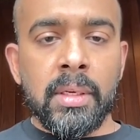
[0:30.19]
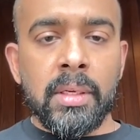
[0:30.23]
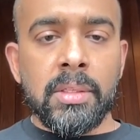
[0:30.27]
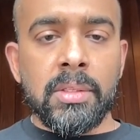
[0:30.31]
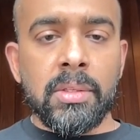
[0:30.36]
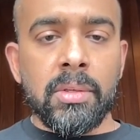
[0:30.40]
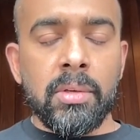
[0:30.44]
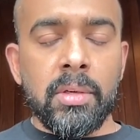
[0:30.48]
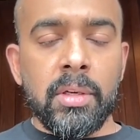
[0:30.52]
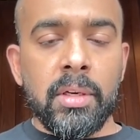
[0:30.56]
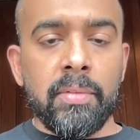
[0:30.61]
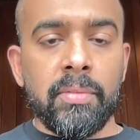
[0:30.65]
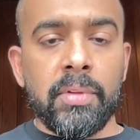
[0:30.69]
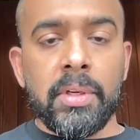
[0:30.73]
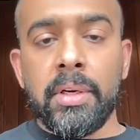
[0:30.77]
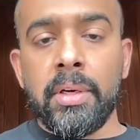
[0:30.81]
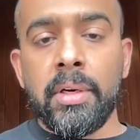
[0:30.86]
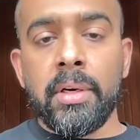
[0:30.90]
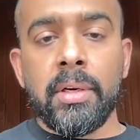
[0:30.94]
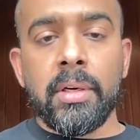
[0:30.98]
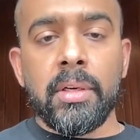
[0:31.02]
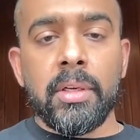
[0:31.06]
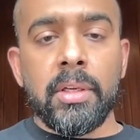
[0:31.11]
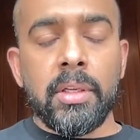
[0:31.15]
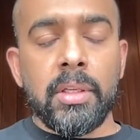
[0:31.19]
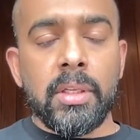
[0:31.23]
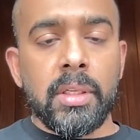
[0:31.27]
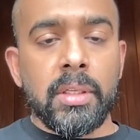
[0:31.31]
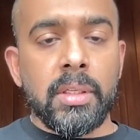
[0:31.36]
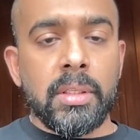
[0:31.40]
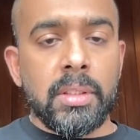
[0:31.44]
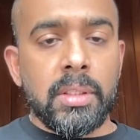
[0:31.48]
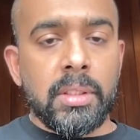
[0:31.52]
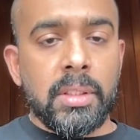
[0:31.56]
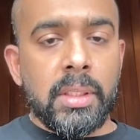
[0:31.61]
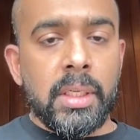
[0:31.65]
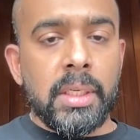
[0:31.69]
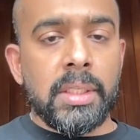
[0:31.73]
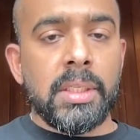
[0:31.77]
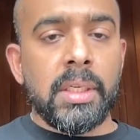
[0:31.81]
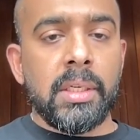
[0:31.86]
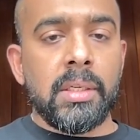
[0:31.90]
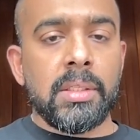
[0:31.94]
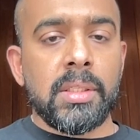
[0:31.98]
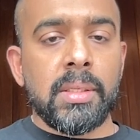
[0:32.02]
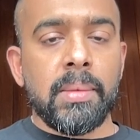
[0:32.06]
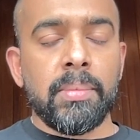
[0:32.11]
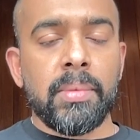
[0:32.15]
So if they're
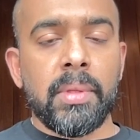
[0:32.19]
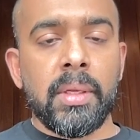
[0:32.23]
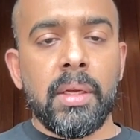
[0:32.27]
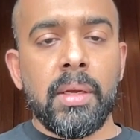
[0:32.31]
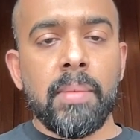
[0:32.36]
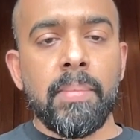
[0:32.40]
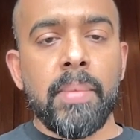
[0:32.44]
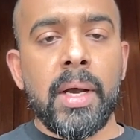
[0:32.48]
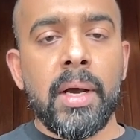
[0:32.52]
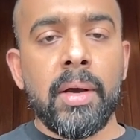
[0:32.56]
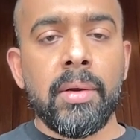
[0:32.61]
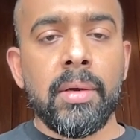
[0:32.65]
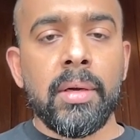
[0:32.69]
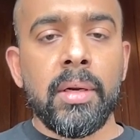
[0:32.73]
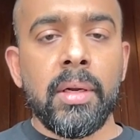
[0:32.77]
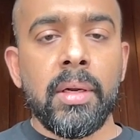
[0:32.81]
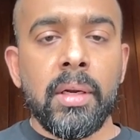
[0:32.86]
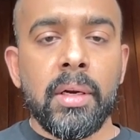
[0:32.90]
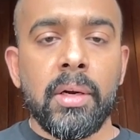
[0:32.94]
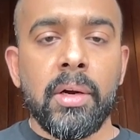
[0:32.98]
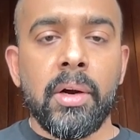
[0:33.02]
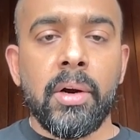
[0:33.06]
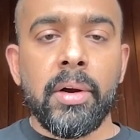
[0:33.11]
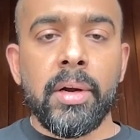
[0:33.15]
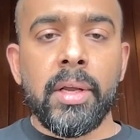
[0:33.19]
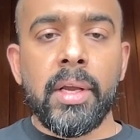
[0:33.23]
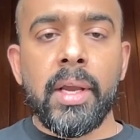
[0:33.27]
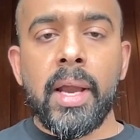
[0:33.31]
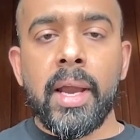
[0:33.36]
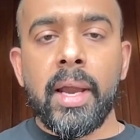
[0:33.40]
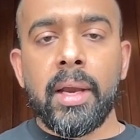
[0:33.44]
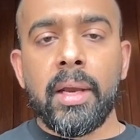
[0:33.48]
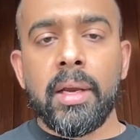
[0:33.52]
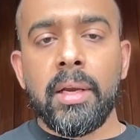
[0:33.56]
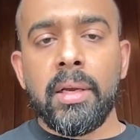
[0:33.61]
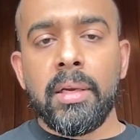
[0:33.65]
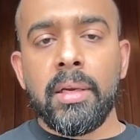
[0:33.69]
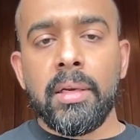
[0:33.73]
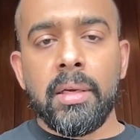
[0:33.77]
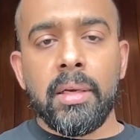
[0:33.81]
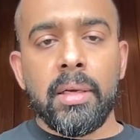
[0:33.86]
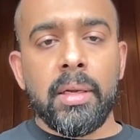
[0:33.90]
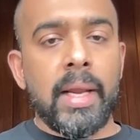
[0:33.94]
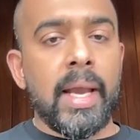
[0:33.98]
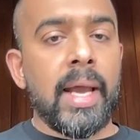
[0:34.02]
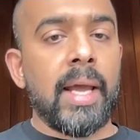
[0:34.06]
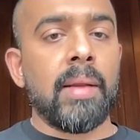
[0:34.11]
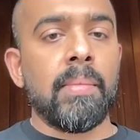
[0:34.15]
teaching something about cardiac
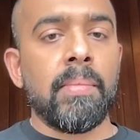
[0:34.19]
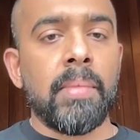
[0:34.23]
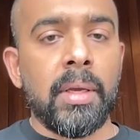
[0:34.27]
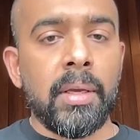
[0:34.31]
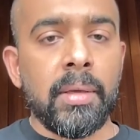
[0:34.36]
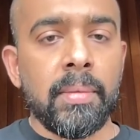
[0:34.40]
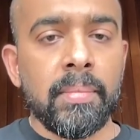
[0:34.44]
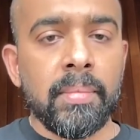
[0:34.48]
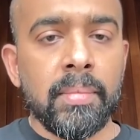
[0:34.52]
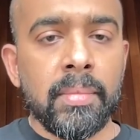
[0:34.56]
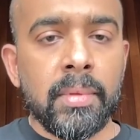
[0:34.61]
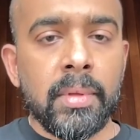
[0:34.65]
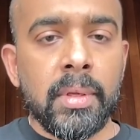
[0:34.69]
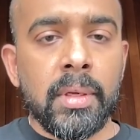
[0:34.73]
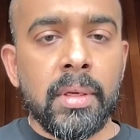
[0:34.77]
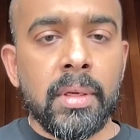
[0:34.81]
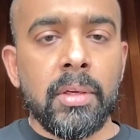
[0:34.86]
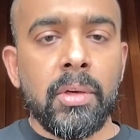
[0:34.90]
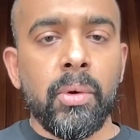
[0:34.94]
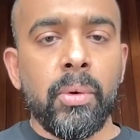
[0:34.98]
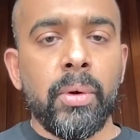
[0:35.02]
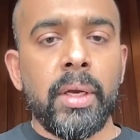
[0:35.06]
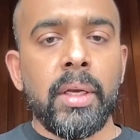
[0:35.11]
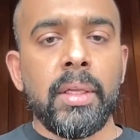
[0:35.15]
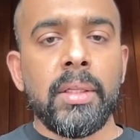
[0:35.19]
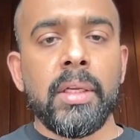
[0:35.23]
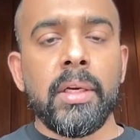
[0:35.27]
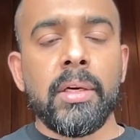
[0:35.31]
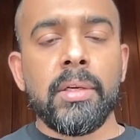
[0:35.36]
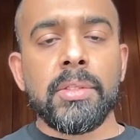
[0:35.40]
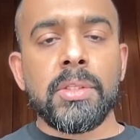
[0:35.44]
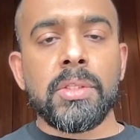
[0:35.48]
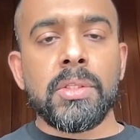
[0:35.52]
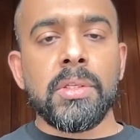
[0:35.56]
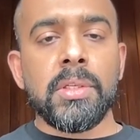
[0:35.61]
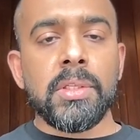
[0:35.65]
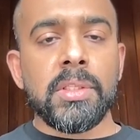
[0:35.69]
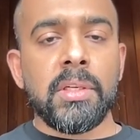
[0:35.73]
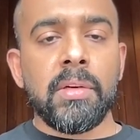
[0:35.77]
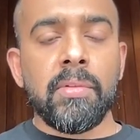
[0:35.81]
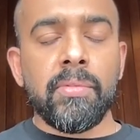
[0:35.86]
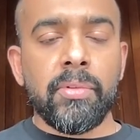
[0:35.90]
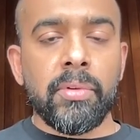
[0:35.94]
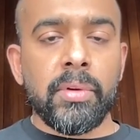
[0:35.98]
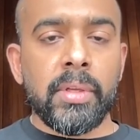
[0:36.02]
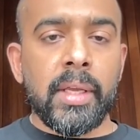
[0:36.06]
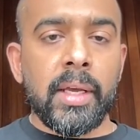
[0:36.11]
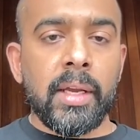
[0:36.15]
anatomy, going in there and searching
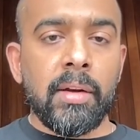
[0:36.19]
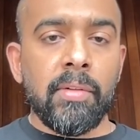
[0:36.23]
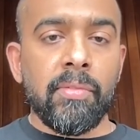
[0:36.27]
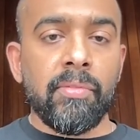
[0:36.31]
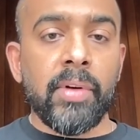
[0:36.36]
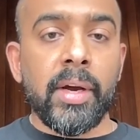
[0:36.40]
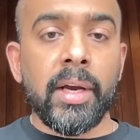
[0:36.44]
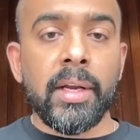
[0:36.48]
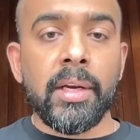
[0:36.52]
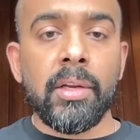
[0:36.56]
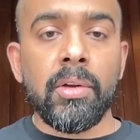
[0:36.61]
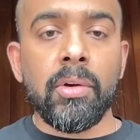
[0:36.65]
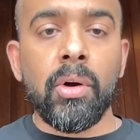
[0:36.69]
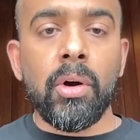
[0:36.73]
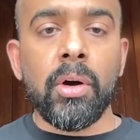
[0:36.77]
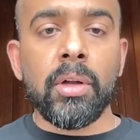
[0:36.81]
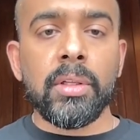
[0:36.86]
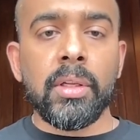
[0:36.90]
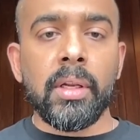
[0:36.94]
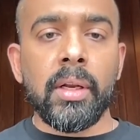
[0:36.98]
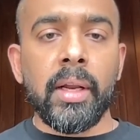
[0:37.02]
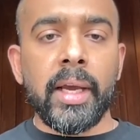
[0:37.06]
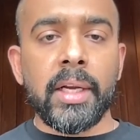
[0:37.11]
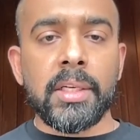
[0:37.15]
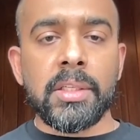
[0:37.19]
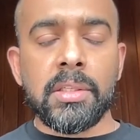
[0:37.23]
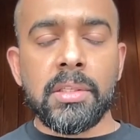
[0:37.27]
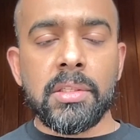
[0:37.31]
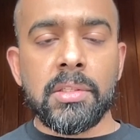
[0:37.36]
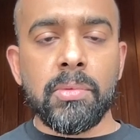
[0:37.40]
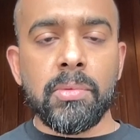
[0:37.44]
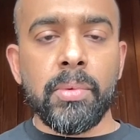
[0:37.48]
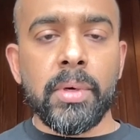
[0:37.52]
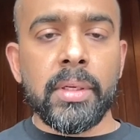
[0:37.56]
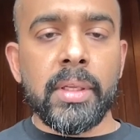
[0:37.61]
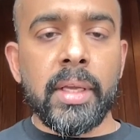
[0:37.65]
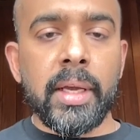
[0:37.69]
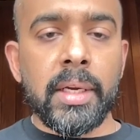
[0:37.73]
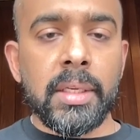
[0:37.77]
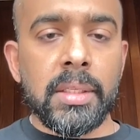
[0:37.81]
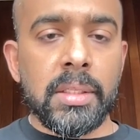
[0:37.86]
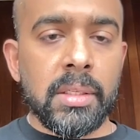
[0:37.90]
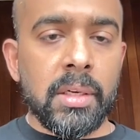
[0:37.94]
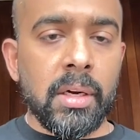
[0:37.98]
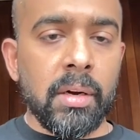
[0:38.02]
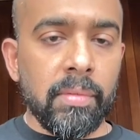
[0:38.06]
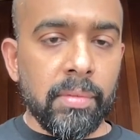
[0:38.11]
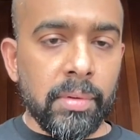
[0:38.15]
for that and finding all the lectures where that
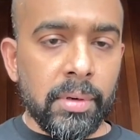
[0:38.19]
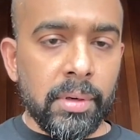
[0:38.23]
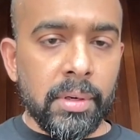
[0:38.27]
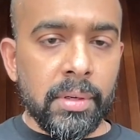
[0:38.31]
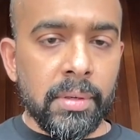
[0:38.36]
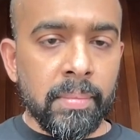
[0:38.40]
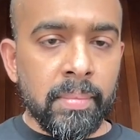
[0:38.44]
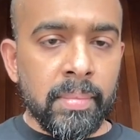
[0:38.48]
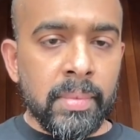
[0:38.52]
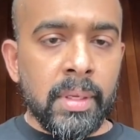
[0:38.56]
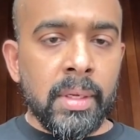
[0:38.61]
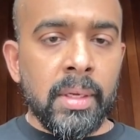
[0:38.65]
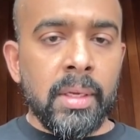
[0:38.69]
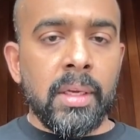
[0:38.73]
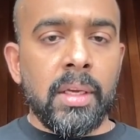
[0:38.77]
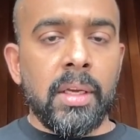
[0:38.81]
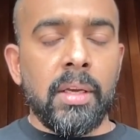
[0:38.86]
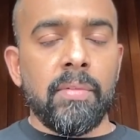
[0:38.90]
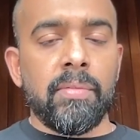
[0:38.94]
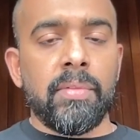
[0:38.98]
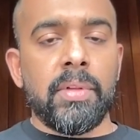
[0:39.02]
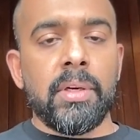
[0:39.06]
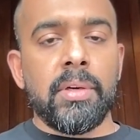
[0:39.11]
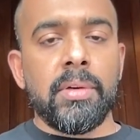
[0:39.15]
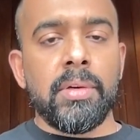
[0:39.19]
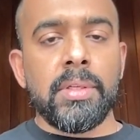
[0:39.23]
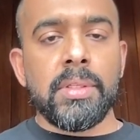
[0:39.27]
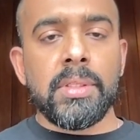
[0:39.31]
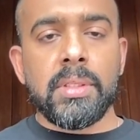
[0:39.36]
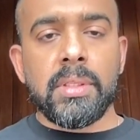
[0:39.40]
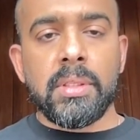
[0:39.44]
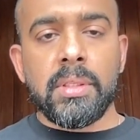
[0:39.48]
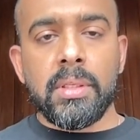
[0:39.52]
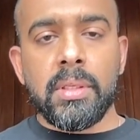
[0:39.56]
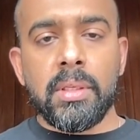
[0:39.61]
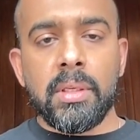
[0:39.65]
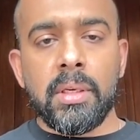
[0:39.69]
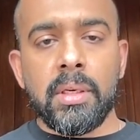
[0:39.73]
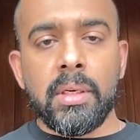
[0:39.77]
is covered. If there is